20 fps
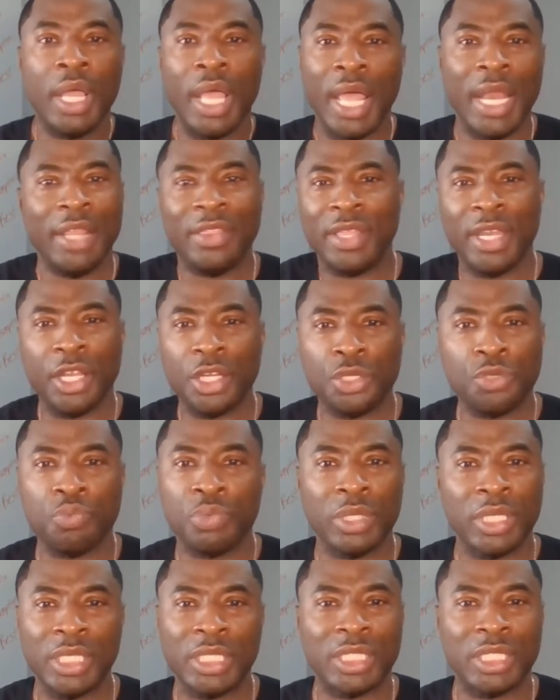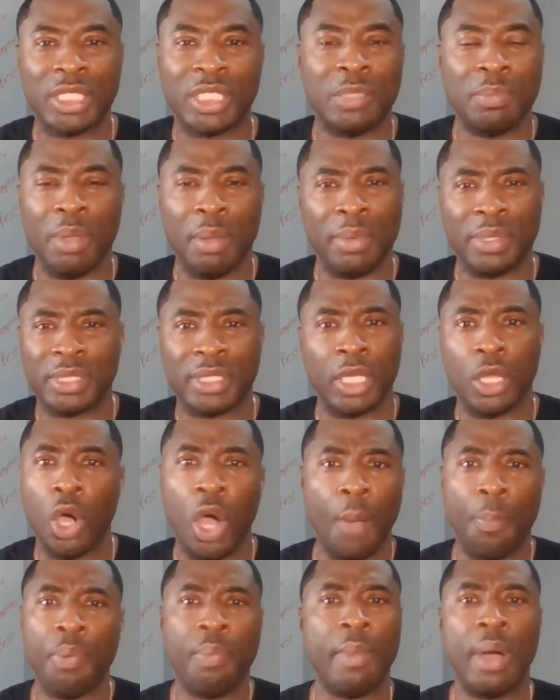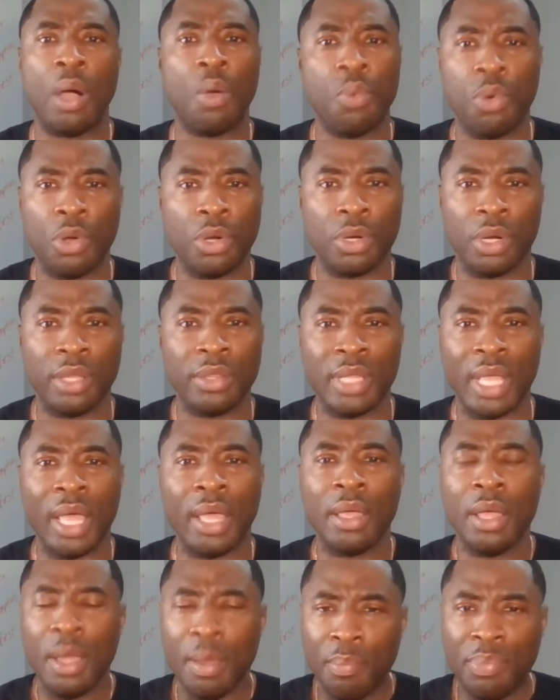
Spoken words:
anything religious to be able to say, I'll put my word on that.